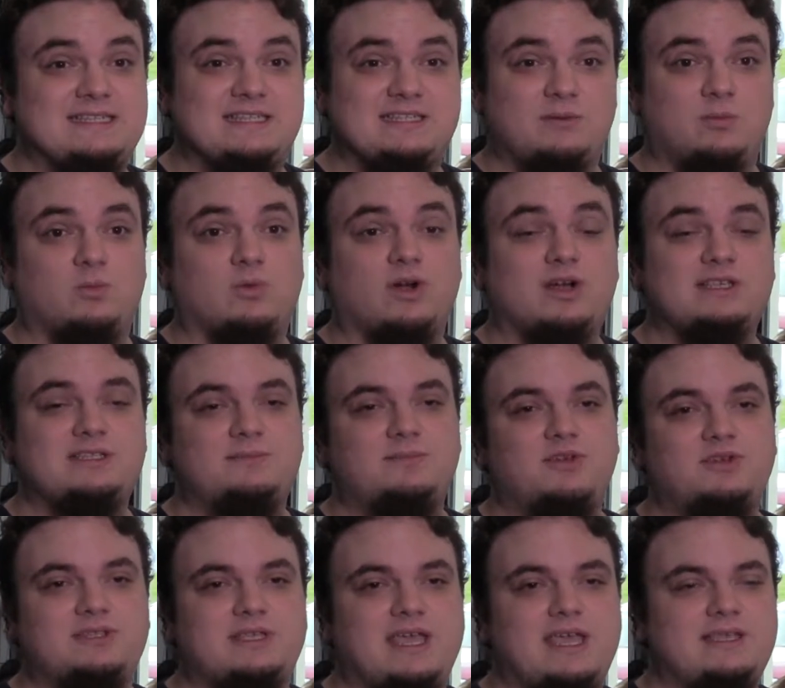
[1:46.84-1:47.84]
system works in
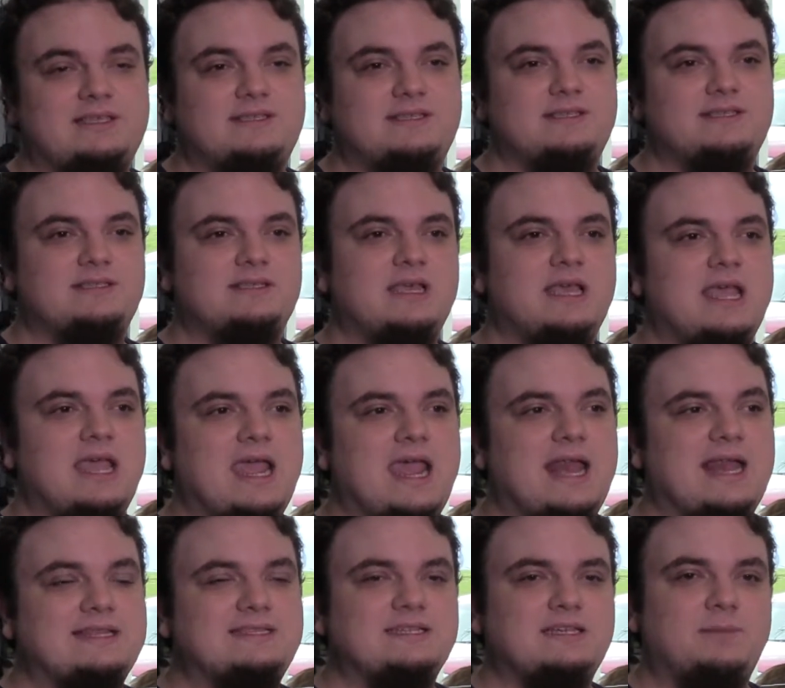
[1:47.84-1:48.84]
most cases.
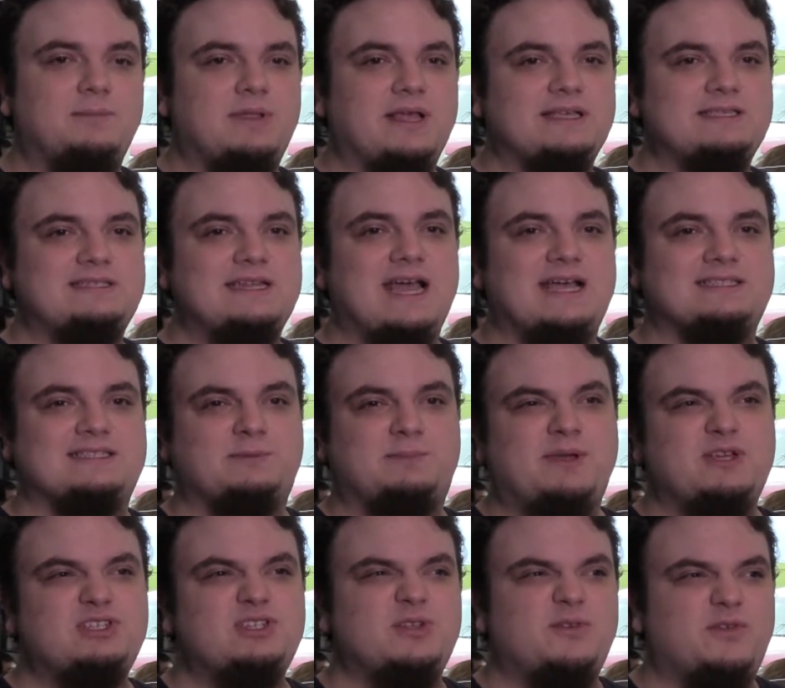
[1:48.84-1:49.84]
And it's a complex task,
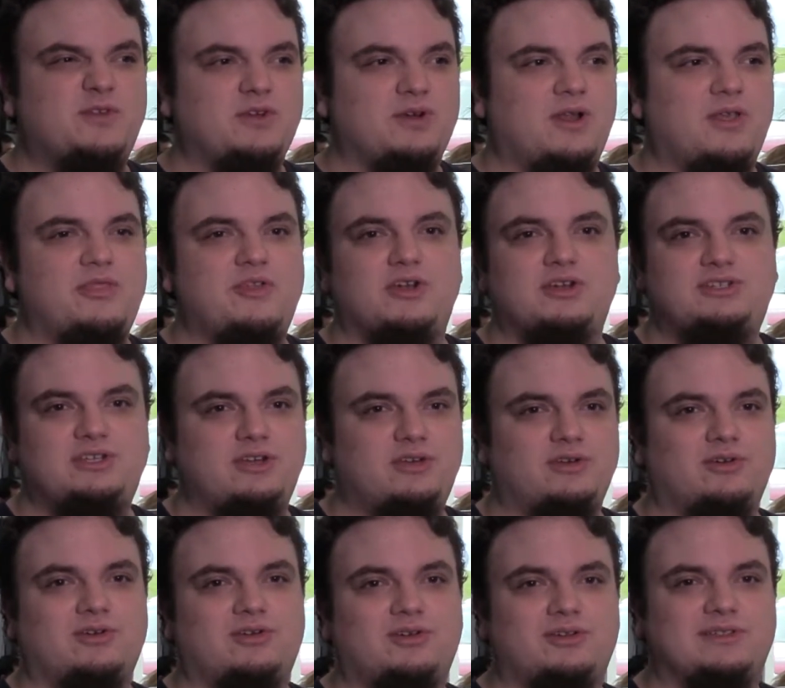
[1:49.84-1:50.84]
especially if you're a 13
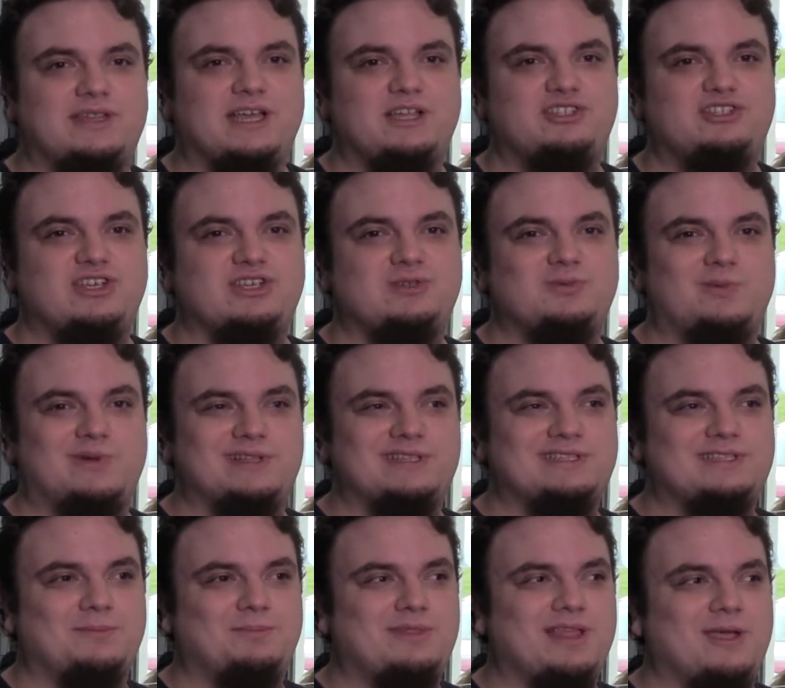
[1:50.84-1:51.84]
year old that just
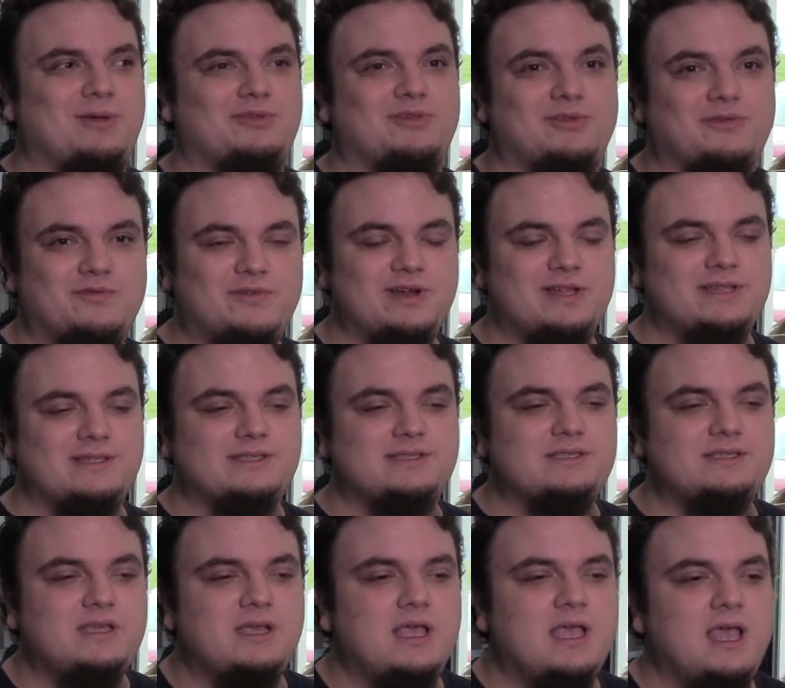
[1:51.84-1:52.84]
wants to play with your
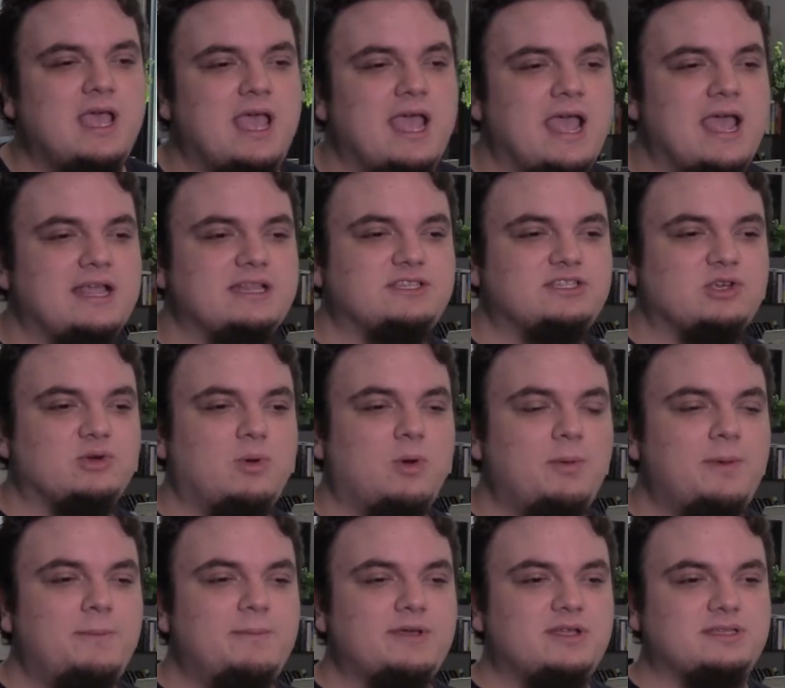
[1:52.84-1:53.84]
friends. And so what
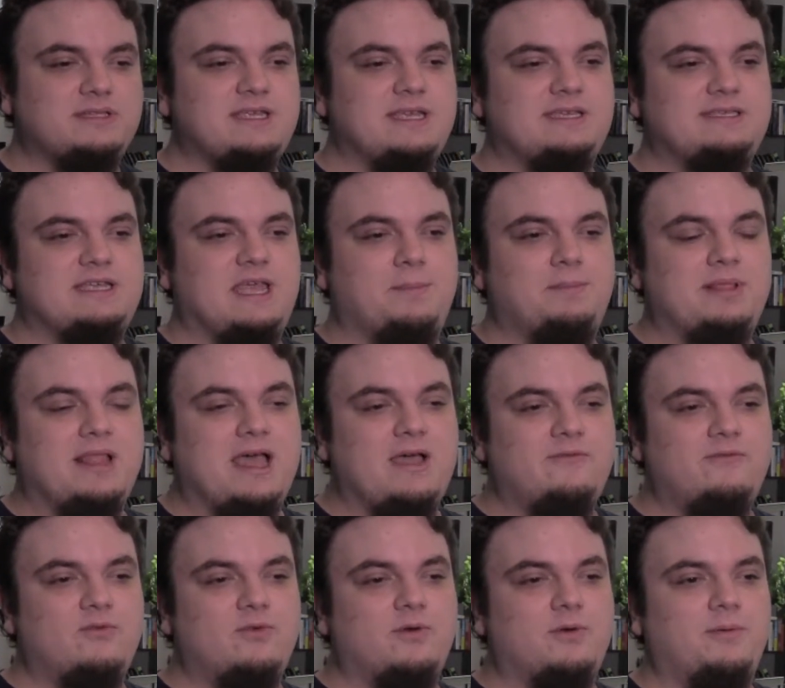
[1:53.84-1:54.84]
we built is a
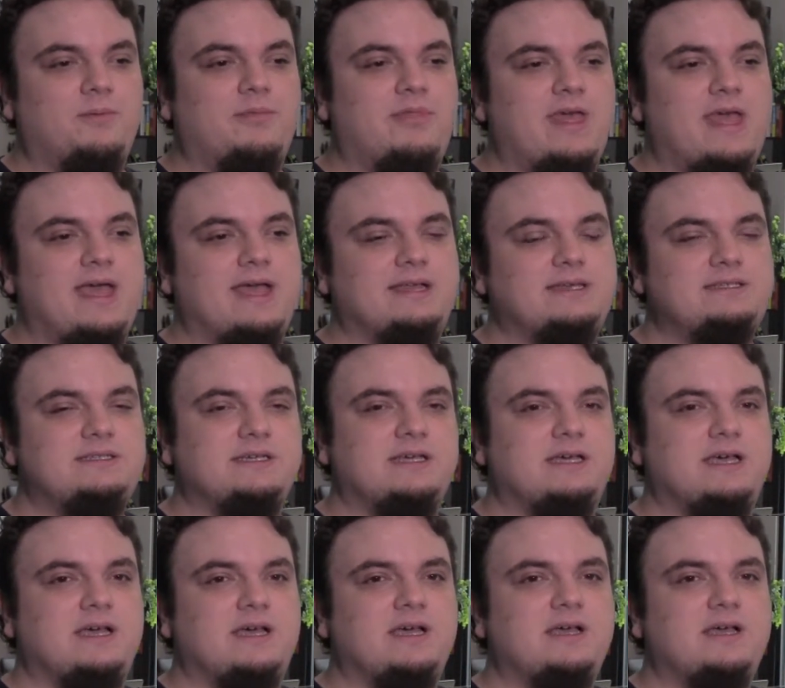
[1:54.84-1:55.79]
platform that uh,